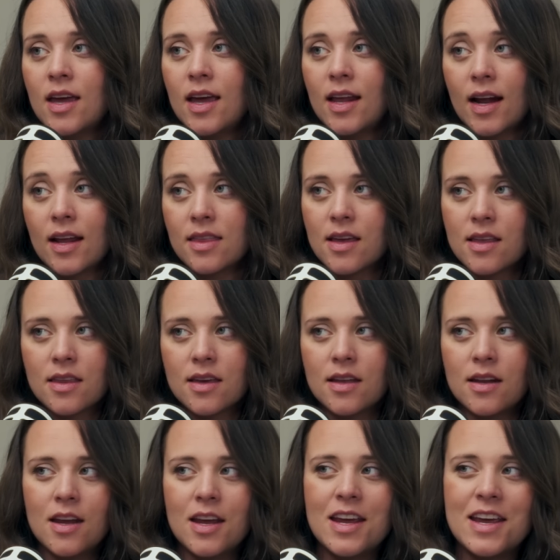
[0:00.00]
And I think
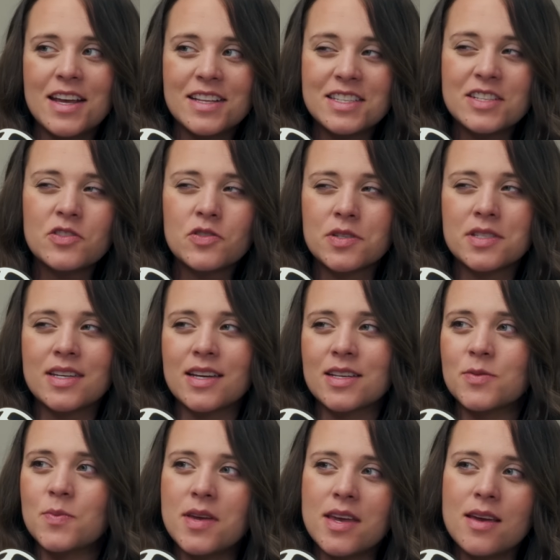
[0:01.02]
that it's interesting
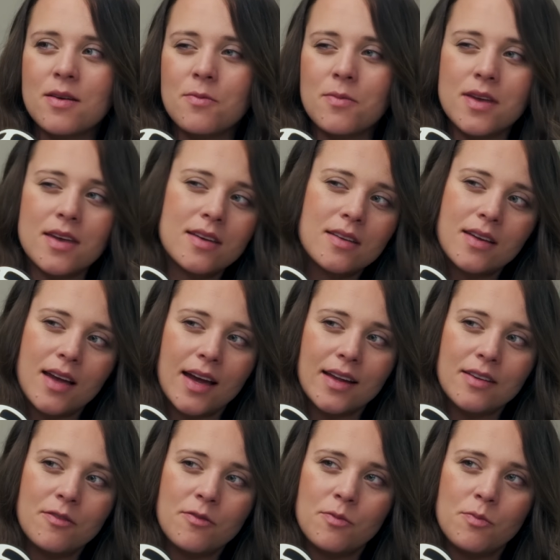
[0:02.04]
because we had
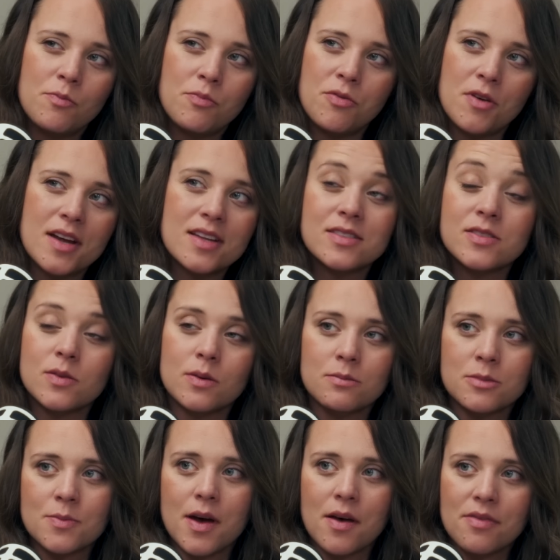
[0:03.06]
kind of
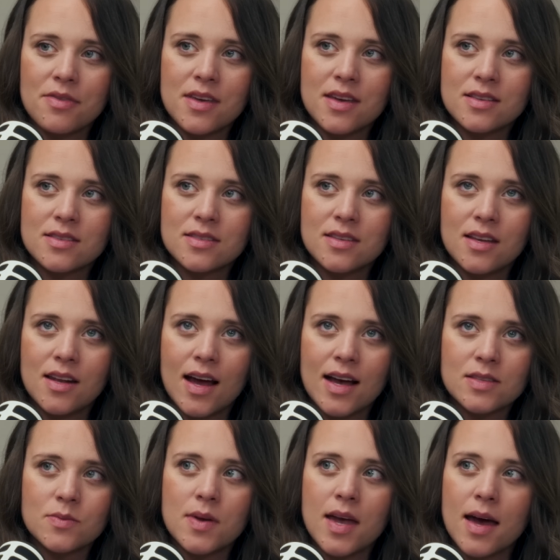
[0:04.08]
brainstormed about this. And
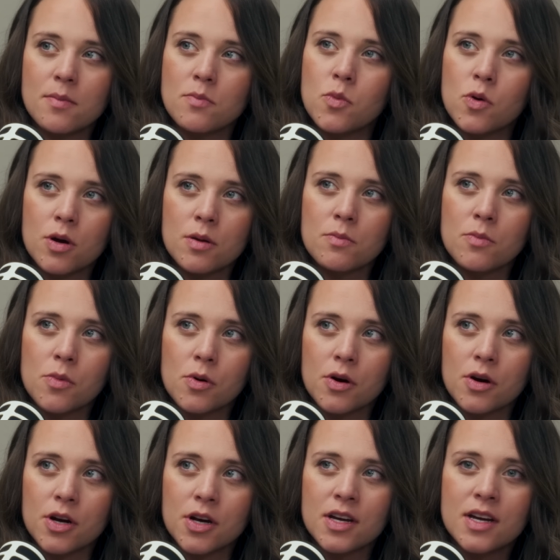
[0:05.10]
as we had more and
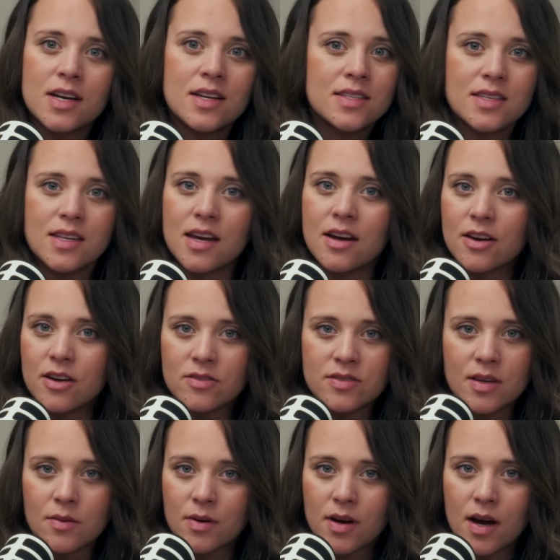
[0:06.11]
more scenarios that were